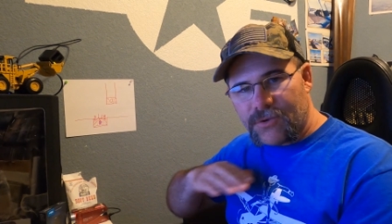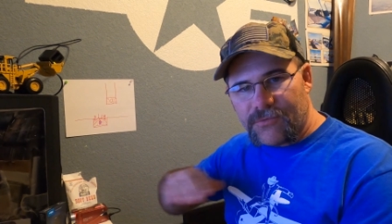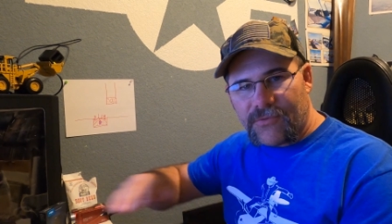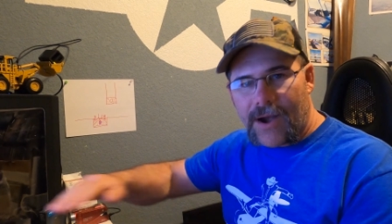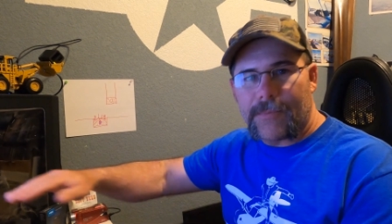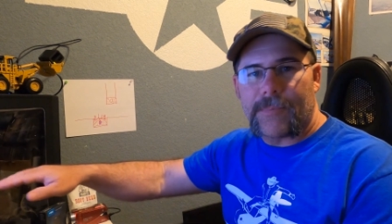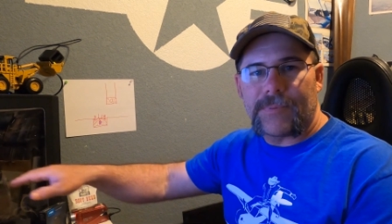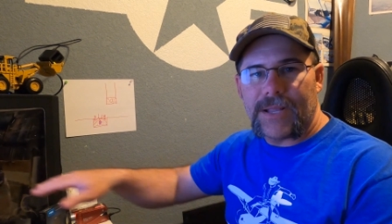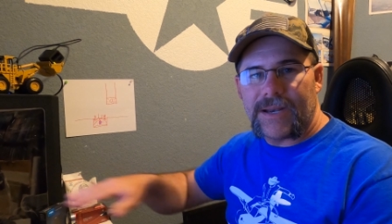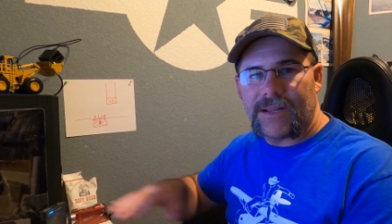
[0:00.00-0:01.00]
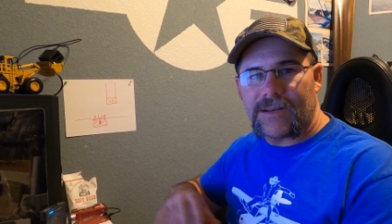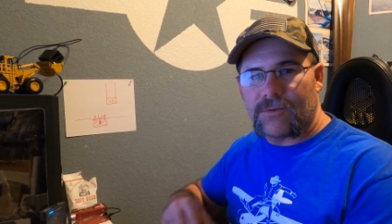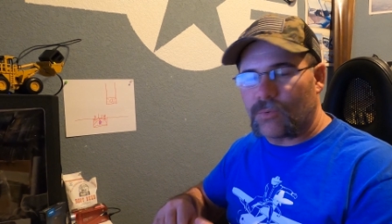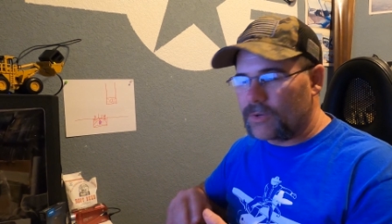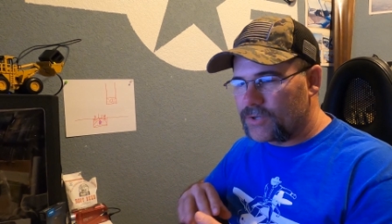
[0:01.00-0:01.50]
you vibroplate
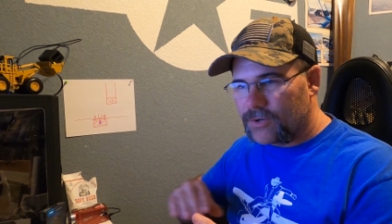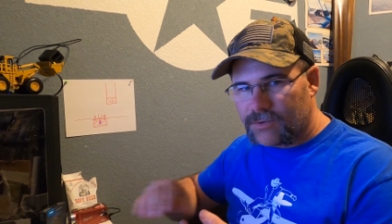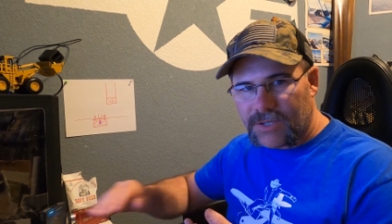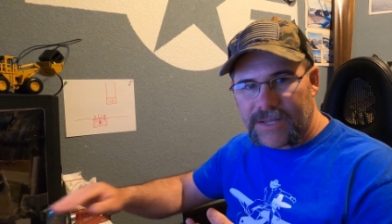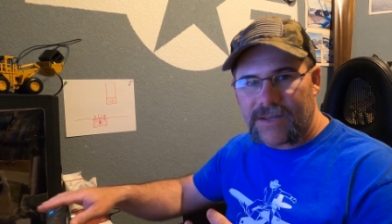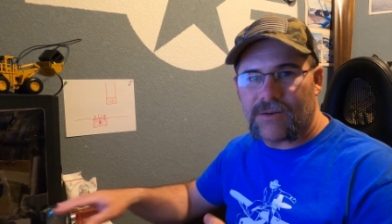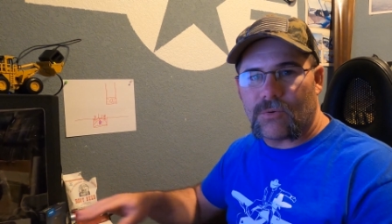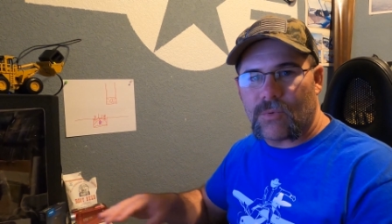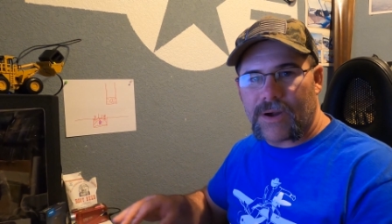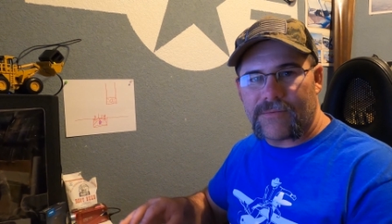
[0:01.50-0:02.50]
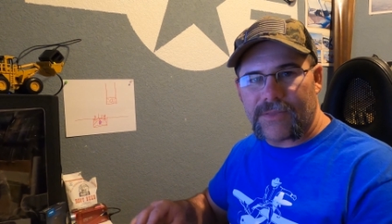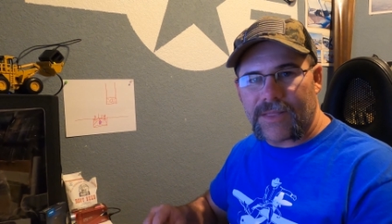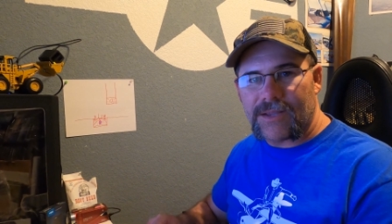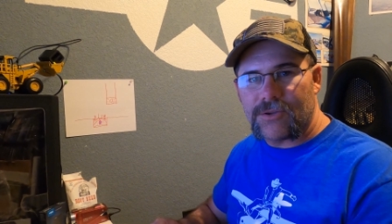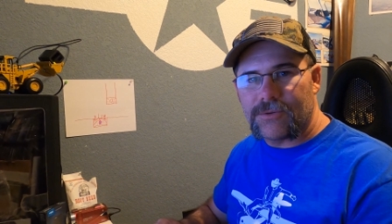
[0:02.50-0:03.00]
it or turtle it or whatever
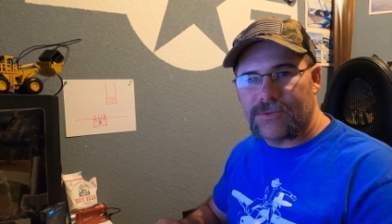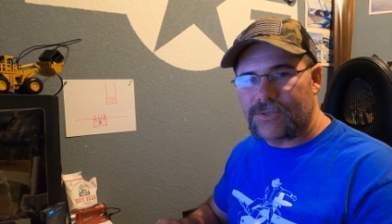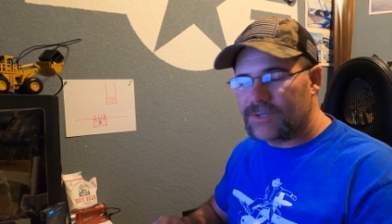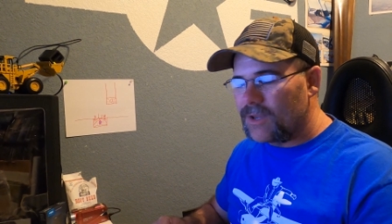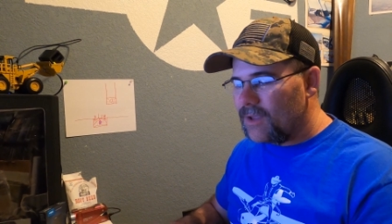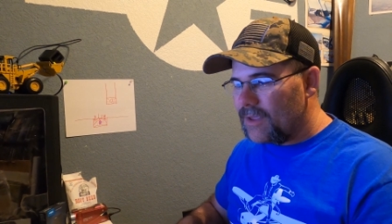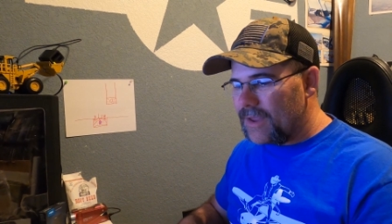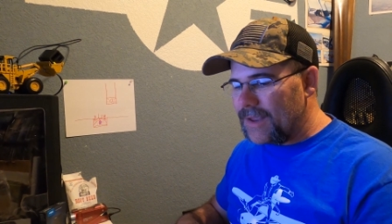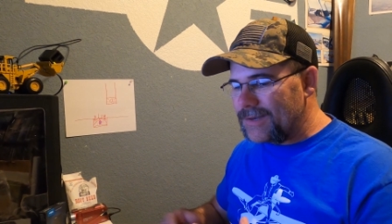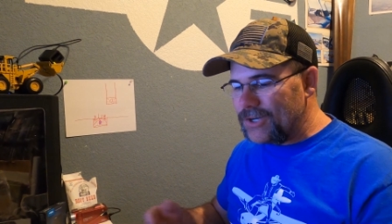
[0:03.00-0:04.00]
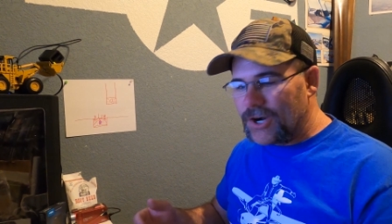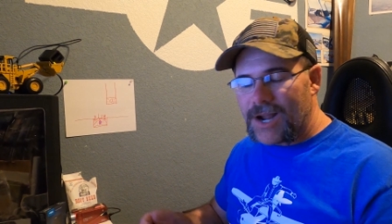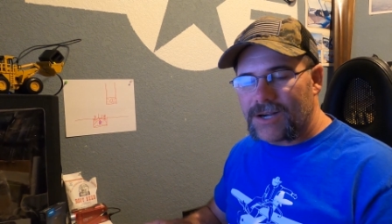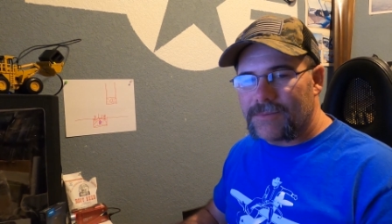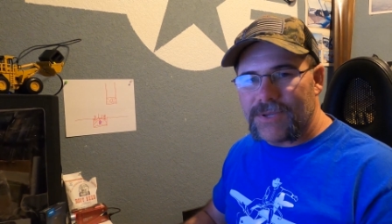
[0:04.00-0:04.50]
they use, and you're
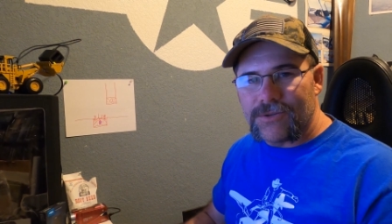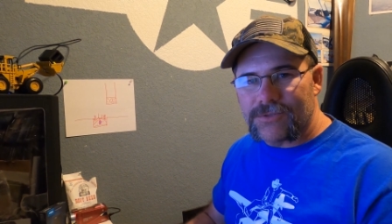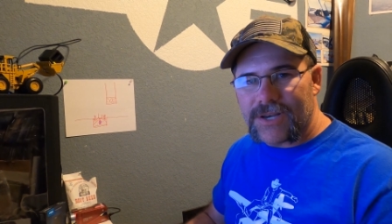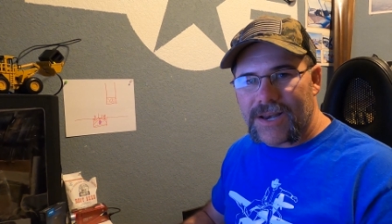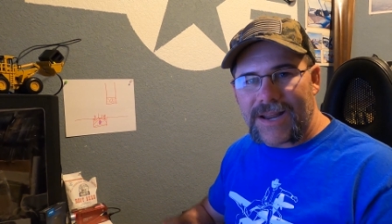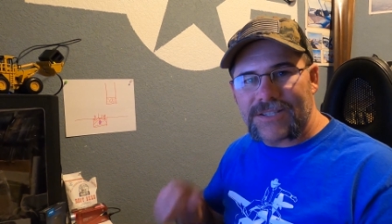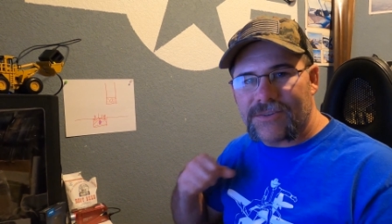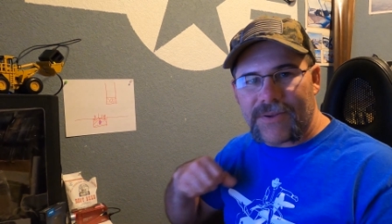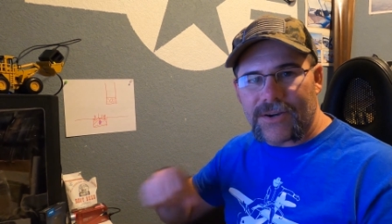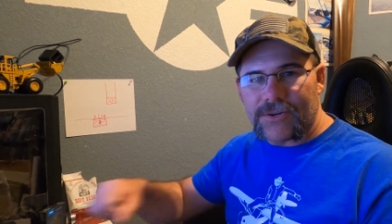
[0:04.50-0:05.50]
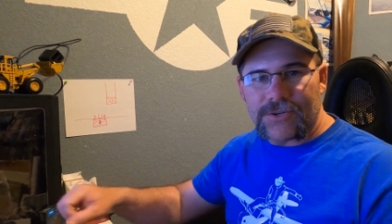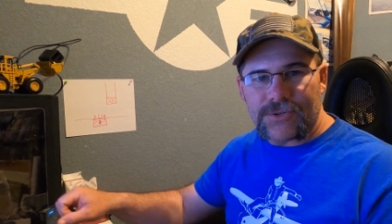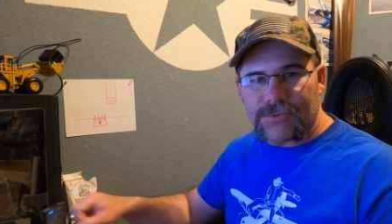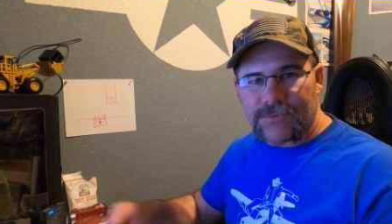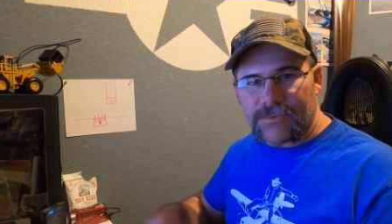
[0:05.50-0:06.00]
not going to be using an excavator to
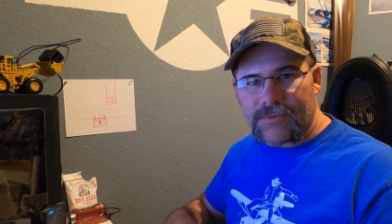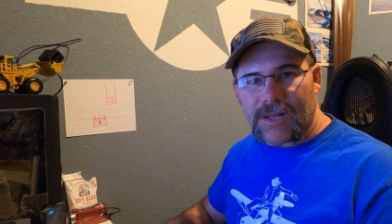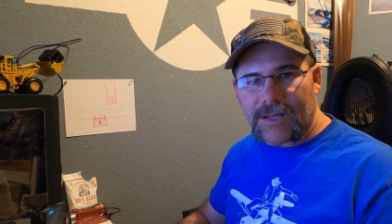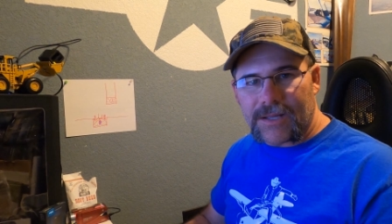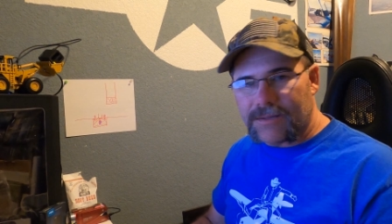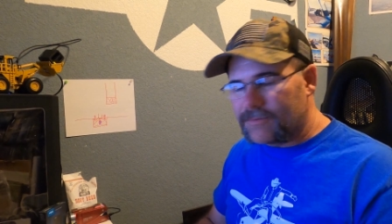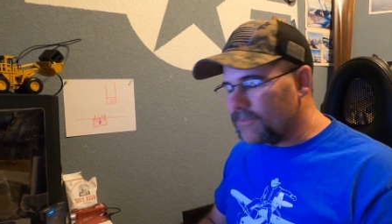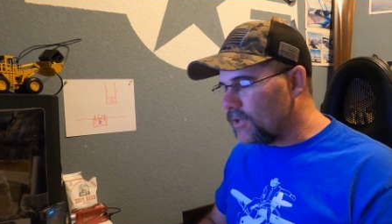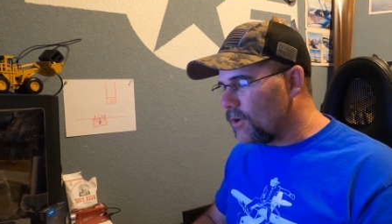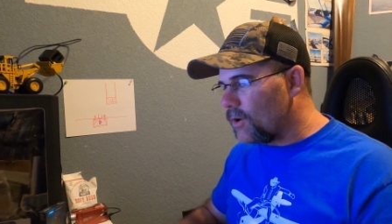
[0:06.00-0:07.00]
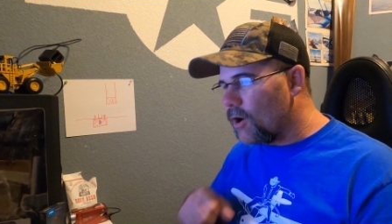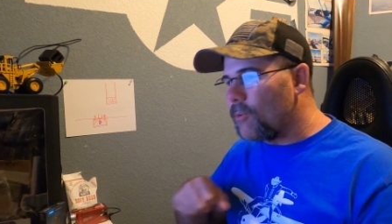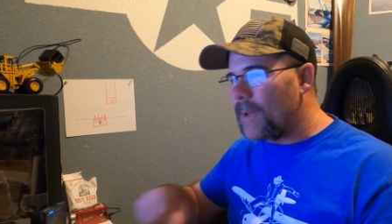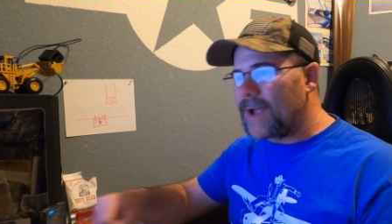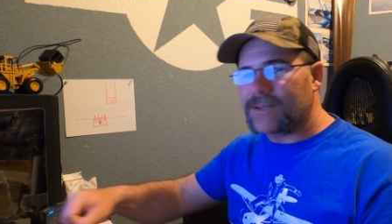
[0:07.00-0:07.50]
do a
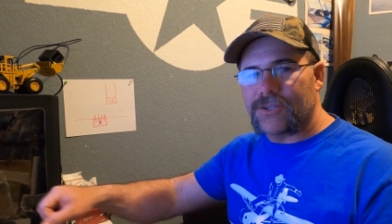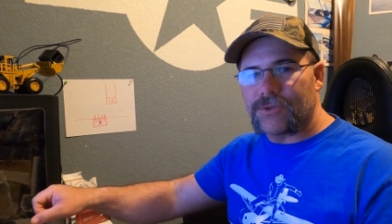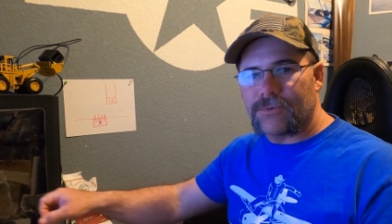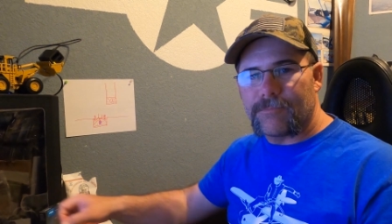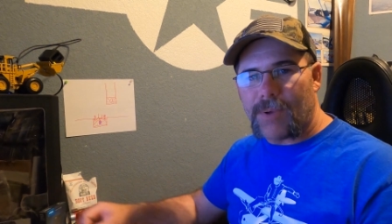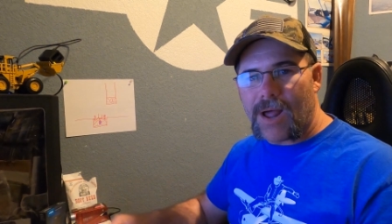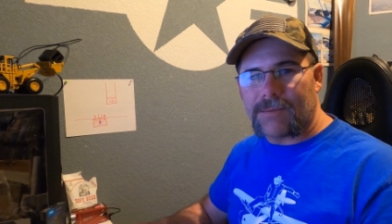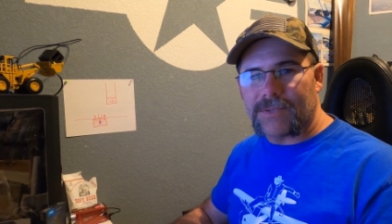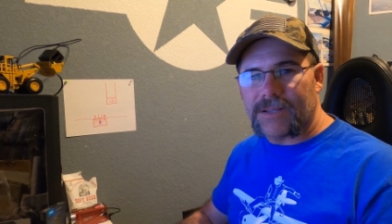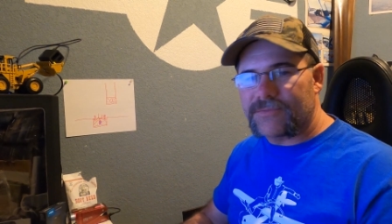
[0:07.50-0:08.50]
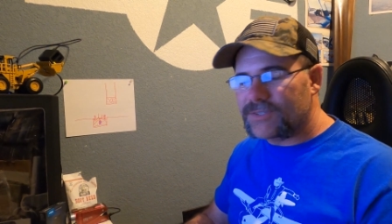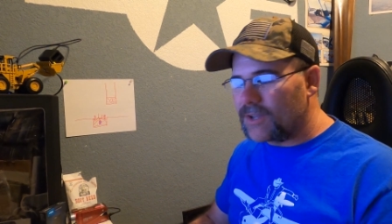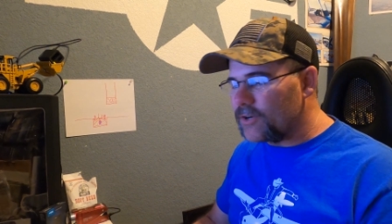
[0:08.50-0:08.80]
hoe pack to do bottom lifts